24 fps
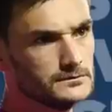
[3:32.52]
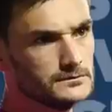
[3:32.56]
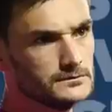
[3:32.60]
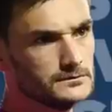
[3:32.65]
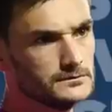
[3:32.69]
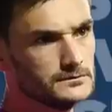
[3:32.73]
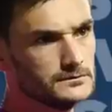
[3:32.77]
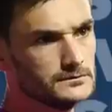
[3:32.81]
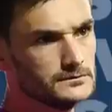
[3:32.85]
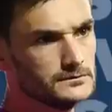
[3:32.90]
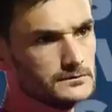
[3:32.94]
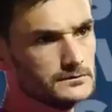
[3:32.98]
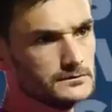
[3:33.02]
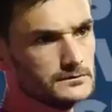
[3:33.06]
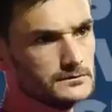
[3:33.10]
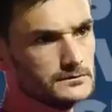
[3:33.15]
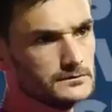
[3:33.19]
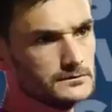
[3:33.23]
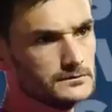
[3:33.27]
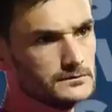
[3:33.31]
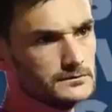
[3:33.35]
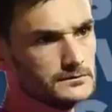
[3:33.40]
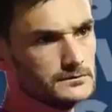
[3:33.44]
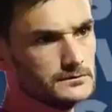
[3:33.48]

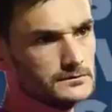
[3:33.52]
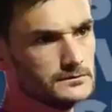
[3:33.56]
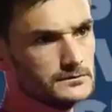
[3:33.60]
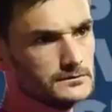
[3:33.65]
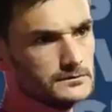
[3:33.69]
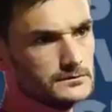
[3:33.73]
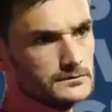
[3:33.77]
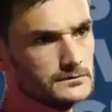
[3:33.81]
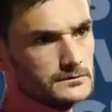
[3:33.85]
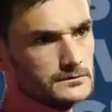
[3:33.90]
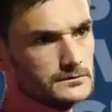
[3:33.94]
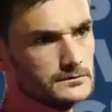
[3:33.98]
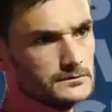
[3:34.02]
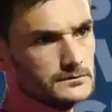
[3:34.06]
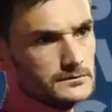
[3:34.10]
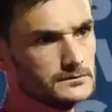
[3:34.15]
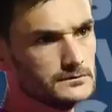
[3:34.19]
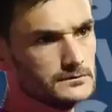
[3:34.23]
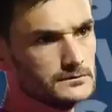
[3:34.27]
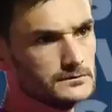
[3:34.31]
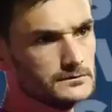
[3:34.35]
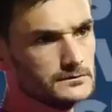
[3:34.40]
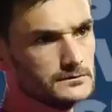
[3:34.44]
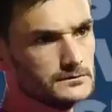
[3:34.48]

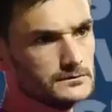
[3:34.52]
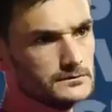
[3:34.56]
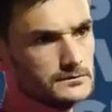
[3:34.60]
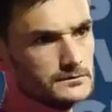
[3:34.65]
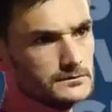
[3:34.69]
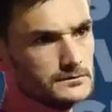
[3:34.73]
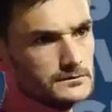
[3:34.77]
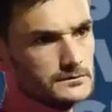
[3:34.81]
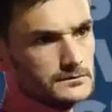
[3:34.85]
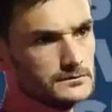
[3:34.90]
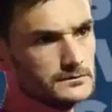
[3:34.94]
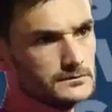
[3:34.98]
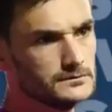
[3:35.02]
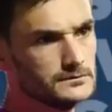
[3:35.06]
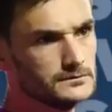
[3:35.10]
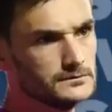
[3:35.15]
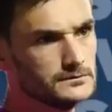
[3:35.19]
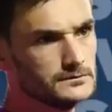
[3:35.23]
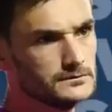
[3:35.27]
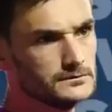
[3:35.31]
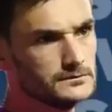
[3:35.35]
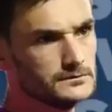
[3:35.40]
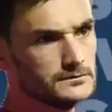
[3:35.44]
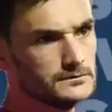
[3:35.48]

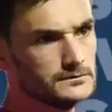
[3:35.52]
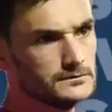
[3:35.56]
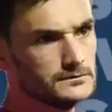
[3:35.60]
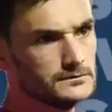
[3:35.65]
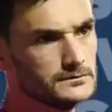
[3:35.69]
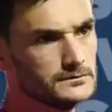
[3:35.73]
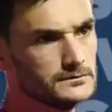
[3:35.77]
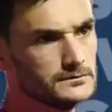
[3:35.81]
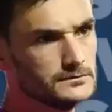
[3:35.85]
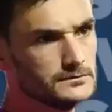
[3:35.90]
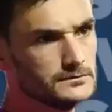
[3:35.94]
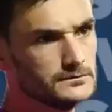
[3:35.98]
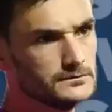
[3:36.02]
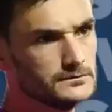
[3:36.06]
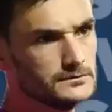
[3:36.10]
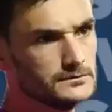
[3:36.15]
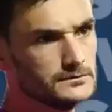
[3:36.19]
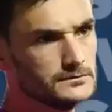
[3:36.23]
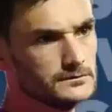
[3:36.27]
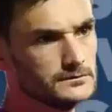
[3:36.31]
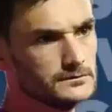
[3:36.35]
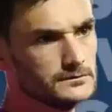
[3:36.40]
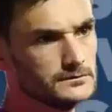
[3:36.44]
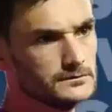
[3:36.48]

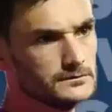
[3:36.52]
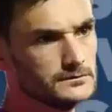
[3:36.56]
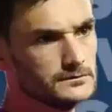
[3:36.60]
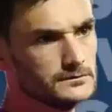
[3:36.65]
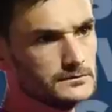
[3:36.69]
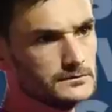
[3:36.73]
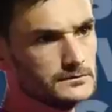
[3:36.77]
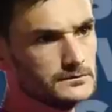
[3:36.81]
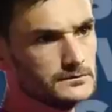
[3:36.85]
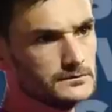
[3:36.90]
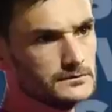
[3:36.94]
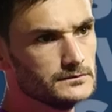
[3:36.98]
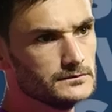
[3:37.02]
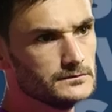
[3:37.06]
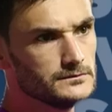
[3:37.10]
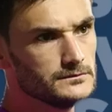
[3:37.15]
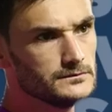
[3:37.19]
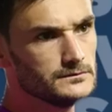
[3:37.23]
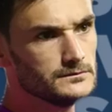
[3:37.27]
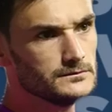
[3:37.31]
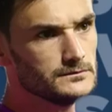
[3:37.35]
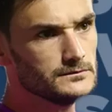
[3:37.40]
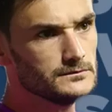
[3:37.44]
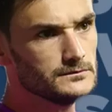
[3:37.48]

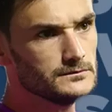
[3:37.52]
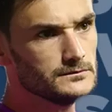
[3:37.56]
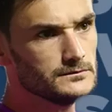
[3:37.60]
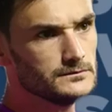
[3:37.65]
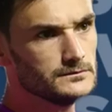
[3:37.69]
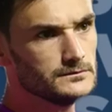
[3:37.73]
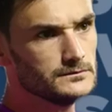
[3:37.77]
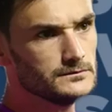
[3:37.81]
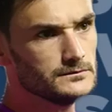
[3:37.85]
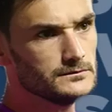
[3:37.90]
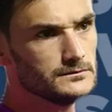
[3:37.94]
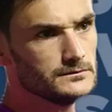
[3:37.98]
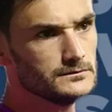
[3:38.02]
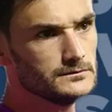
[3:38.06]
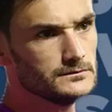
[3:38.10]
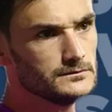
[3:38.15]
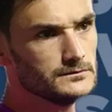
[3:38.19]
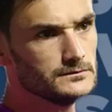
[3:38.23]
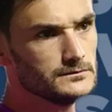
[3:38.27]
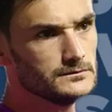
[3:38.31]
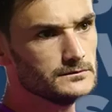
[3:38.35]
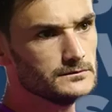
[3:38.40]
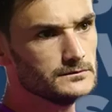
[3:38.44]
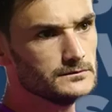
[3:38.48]

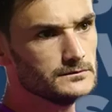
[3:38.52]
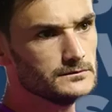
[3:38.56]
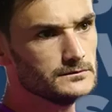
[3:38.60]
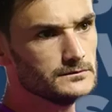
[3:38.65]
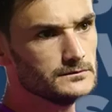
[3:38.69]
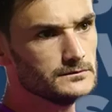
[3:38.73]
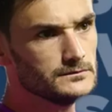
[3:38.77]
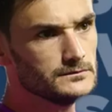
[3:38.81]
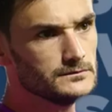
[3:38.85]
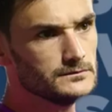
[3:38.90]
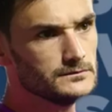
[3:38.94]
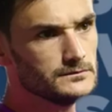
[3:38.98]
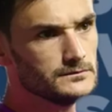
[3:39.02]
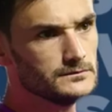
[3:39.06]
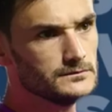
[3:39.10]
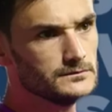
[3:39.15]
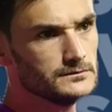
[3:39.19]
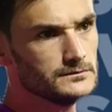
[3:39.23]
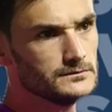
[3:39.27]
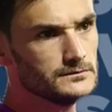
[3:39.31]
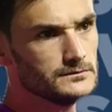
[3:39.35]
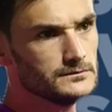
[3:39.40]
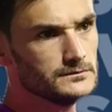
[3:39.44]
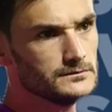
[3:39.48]

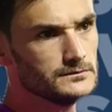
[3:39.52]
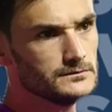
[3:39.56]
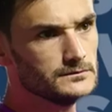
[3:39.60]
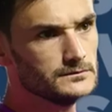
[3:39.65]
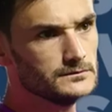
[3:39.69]
[no speech]